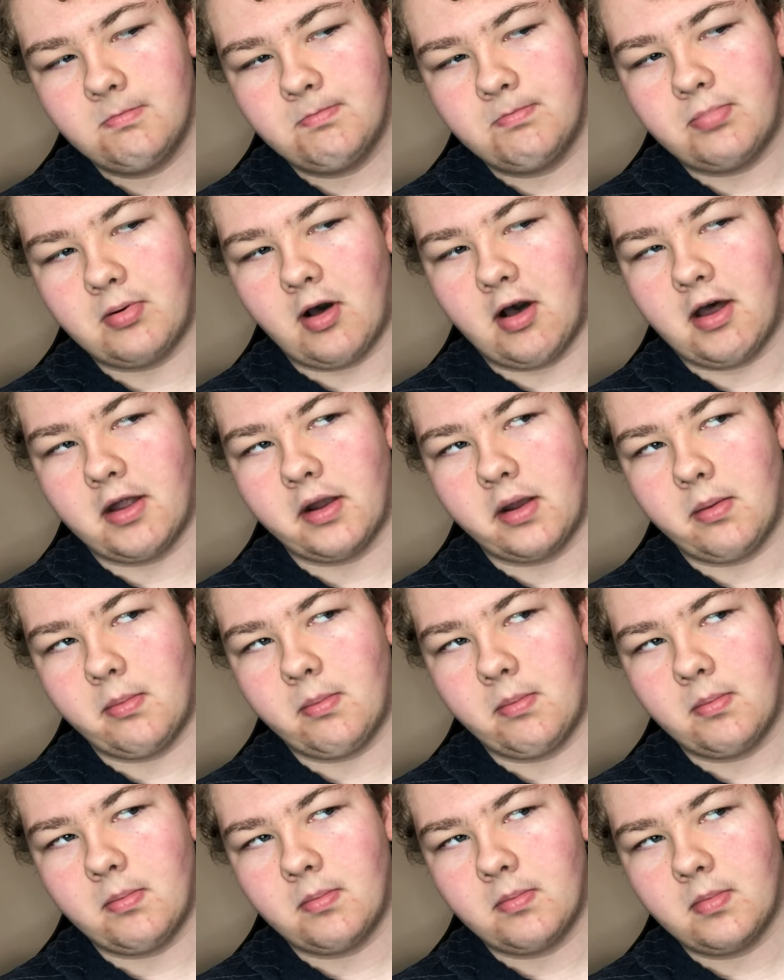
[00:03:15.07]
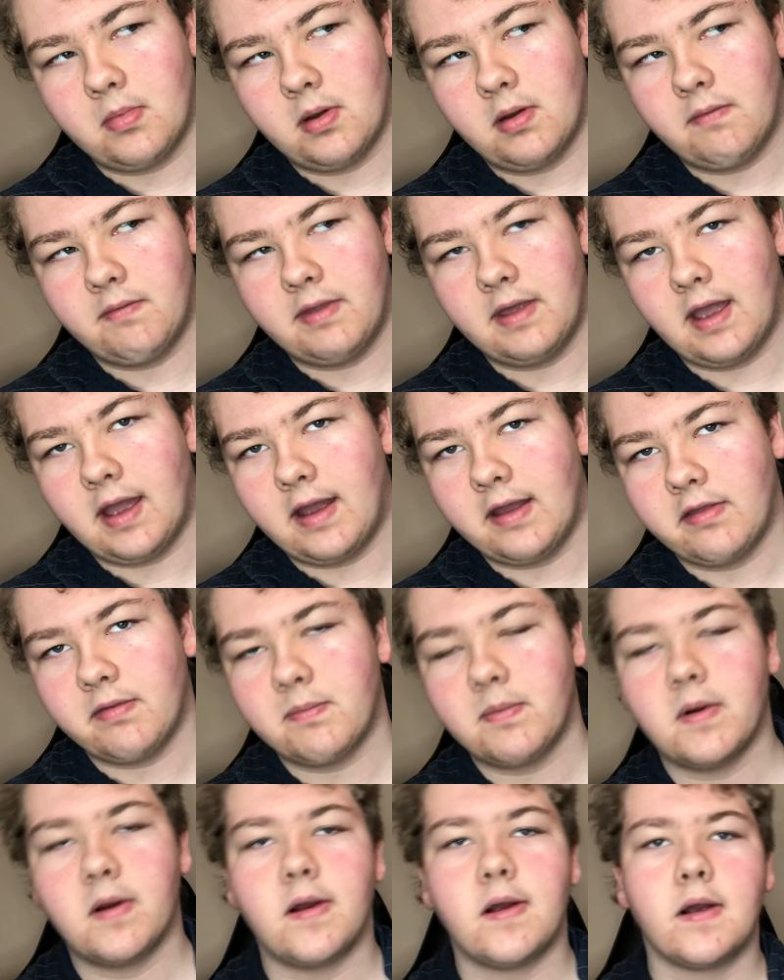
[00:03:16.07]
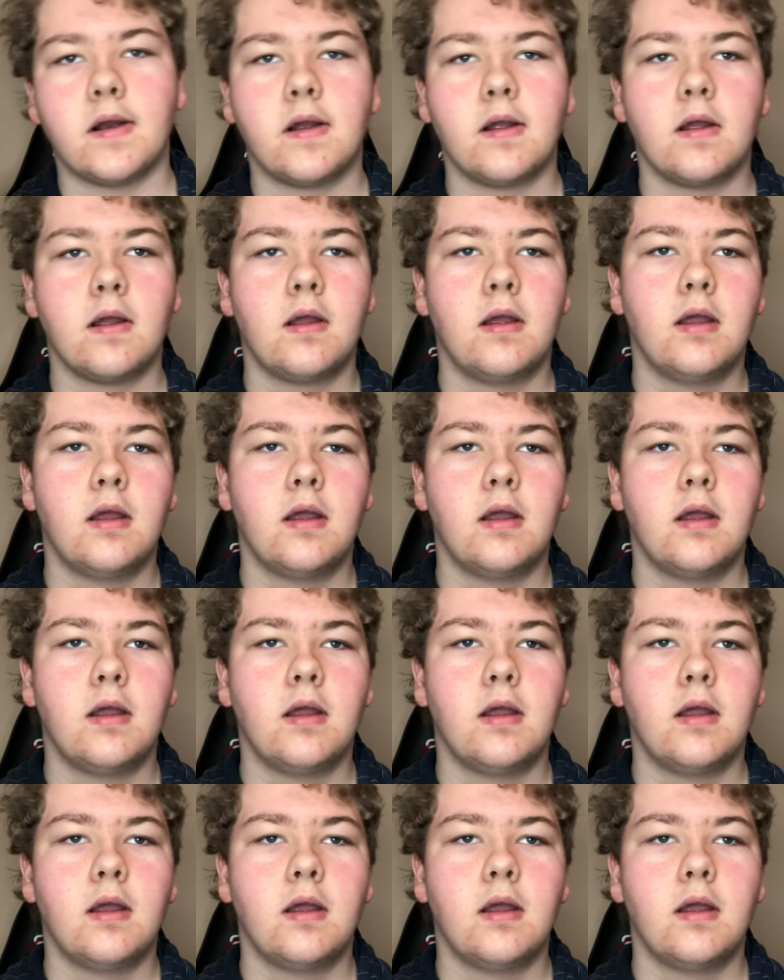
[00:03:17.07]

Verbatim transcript: bottom of the iceberg